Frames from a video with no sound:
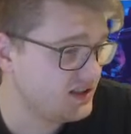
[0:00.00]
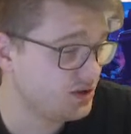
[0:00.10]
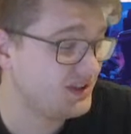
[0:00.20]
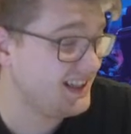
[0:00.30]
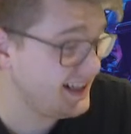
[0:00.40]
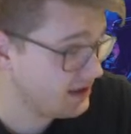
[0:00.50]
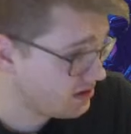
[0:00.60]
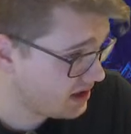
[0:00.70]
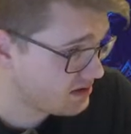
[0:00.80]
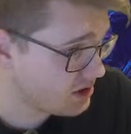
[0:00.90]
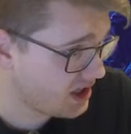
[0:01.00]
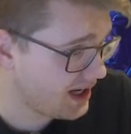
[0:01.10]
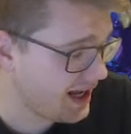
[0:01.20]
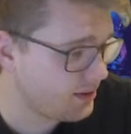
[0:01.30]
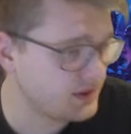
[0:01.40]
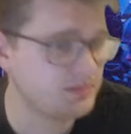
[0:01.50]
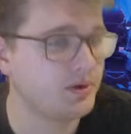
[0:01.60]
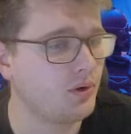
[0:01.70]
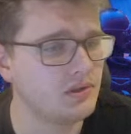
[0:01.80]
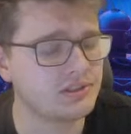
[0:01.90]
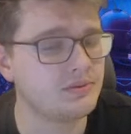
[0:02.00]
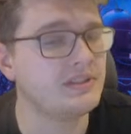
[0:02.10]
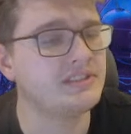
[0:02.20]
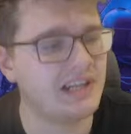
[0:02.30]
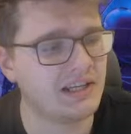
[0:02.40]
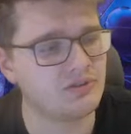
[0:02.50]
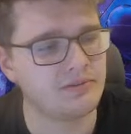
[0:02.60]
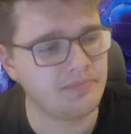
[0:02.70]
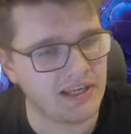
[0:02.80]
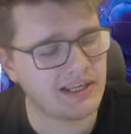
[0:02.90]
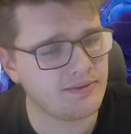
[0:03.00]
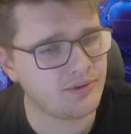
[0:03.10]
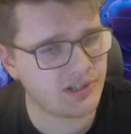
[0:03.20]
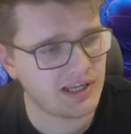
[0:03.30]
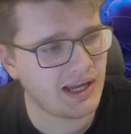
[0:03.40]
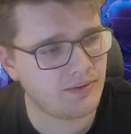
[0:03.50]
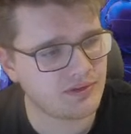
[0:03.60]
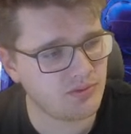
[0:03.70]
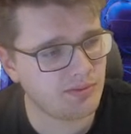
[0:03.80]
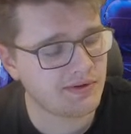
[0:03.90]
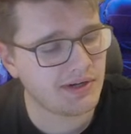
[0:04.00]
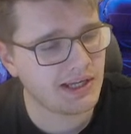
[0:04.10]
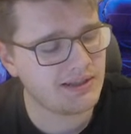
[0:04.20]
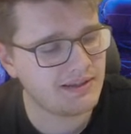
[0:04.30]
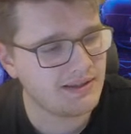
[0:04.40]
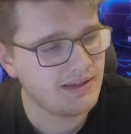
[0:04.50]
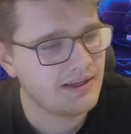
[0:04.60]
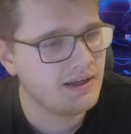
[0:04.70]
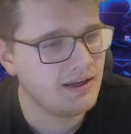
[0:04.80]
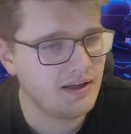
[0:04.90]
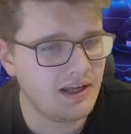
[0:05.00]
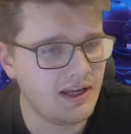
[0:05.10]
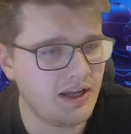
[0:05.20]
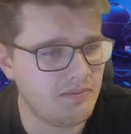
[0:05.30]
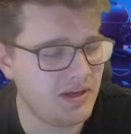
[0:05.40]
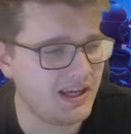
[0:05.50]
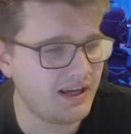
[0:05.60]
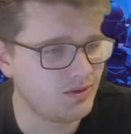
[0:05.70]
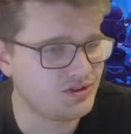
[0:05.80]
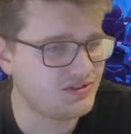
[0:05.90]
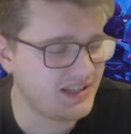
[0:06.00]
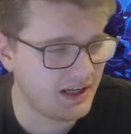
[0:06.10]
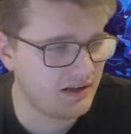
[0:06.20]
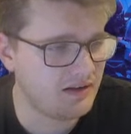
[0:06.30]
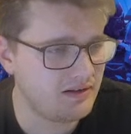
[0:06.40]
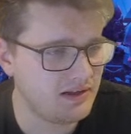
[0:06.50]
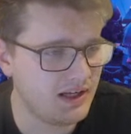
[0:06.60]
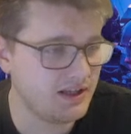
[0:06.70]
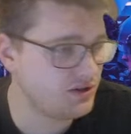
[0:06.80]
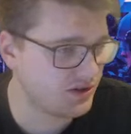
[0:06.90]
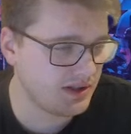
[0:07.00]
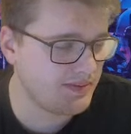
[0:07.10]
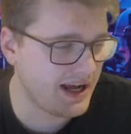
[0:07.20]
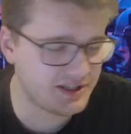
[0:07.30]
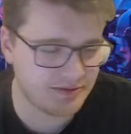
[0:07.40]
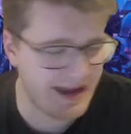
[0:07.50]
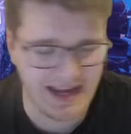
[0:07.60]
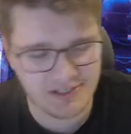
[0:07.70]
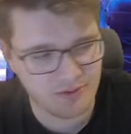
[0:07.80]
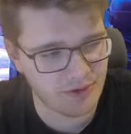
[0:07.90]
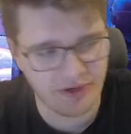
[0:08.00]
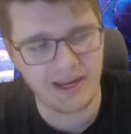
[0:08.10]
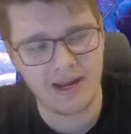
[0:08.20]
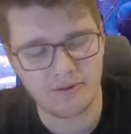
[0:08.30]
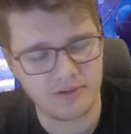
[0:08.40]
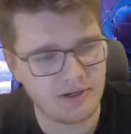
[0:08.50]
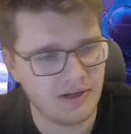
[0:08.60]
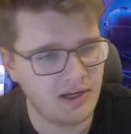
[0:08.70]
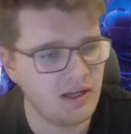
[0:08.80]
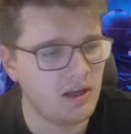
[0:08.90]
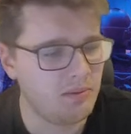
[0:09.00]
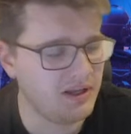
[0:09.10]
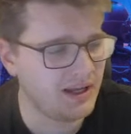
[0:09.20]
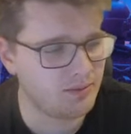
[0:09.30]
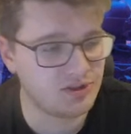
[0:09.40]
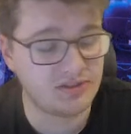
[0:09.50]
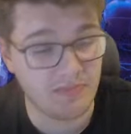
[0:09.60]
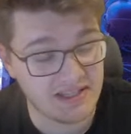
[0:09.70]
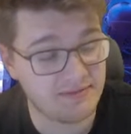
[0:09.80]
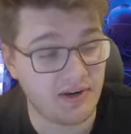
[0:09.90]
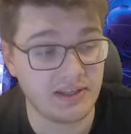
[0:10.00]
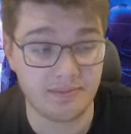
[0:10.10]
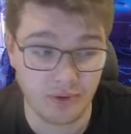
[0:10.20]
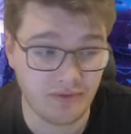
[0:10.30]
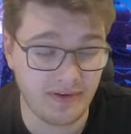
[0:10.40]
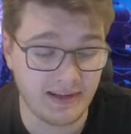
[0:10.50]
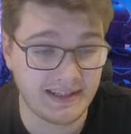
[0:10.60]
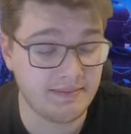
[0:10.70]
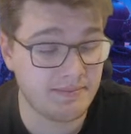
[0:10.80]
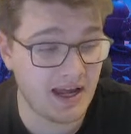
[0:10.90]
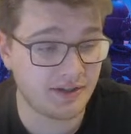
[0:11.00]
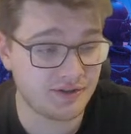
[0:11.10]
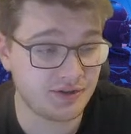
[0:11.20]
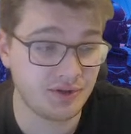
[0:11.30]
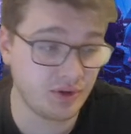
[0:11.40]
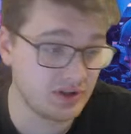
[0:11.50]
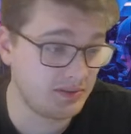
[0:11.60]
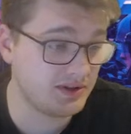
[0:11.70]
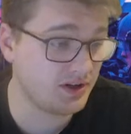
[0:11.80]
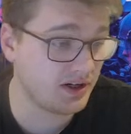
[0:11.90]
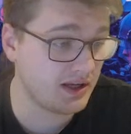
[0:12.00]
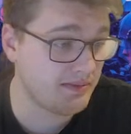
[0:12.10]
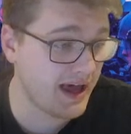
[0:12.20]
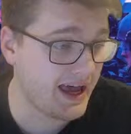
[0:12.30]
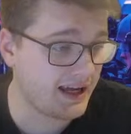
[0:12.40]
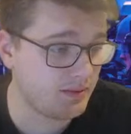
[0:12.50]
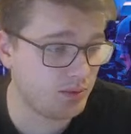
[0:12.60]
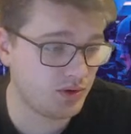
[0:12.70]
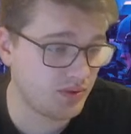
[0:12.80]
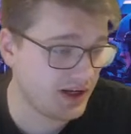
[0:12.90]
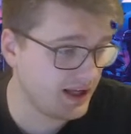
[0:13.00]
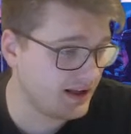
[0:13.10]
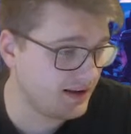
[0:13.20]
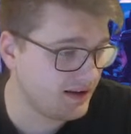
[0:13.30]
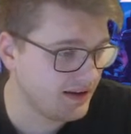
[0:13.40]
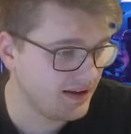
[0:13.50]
So keylogging working hours, but also in general beacon working hours would be great. Being able to tell, the badger working hour. Being able to specify in the profile that the badger should only be talking back between